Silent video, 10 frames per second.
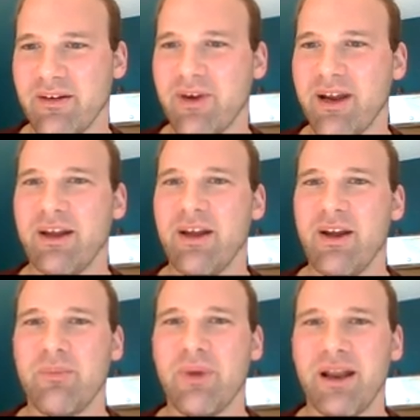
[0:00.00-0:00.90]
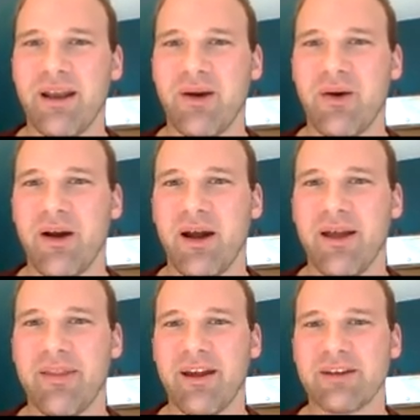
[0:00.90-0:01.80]
right? But
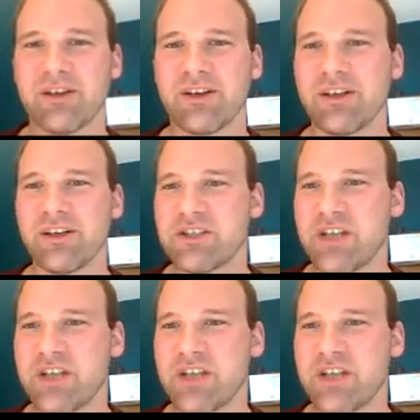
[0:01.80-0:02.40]
there's a good